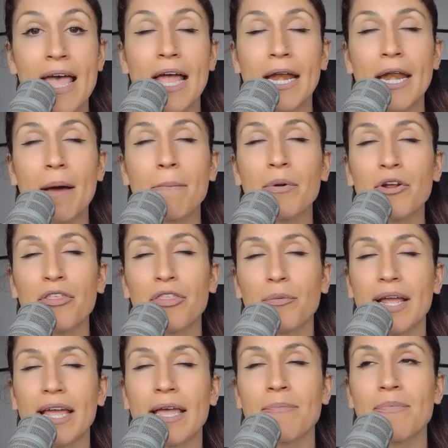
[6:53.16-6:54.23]
Number
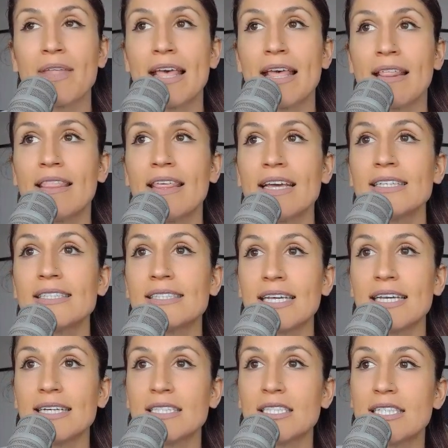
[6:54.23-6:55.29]
3, this
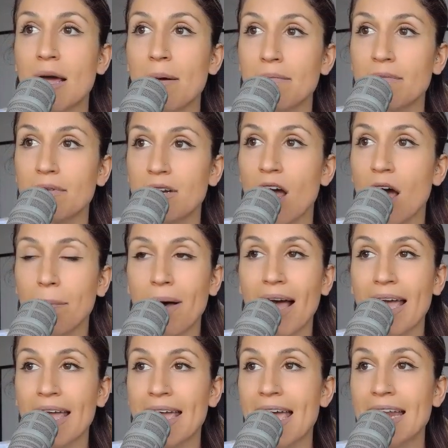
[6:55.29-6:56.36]
is not
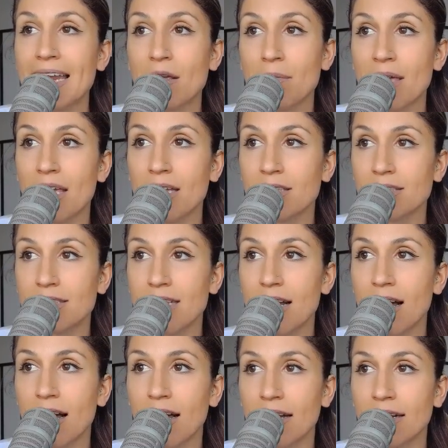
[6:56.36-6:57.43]
by any means
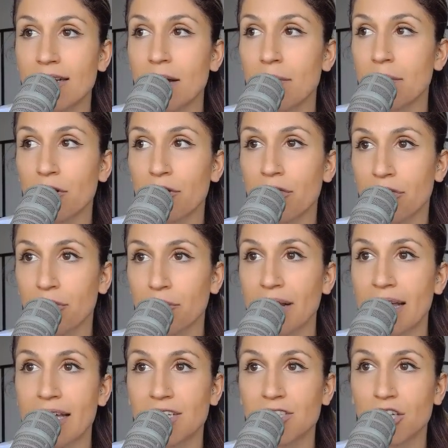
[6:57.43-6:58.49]
number
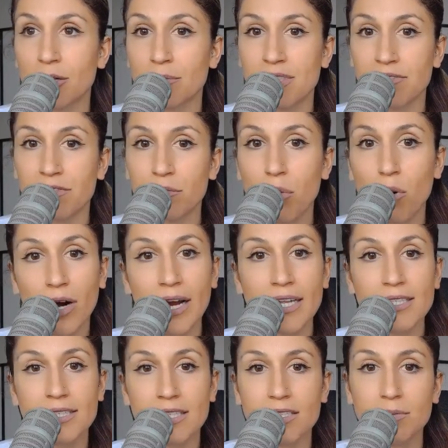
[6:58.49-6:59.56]
3 in terms of
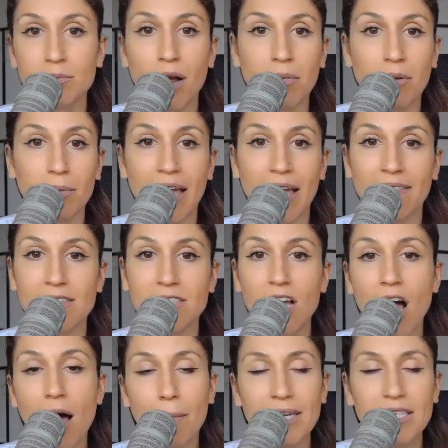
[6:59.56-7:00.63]
importance. It's probably at the
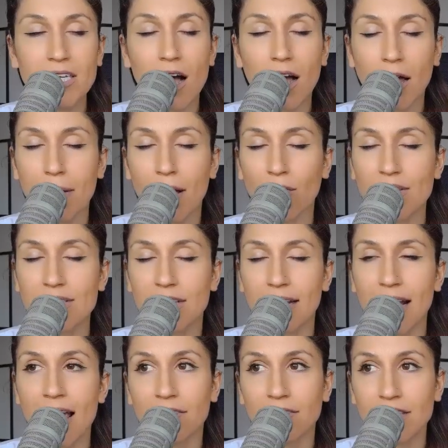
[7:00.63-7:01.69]
top. I talk about this on
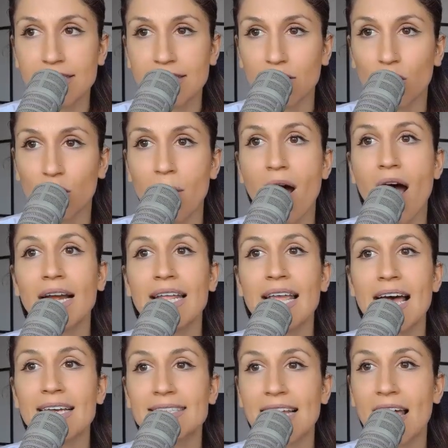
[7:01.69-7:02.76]
every single
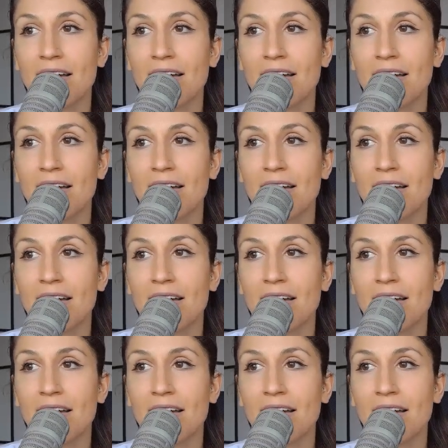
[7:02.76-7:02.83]
podcast.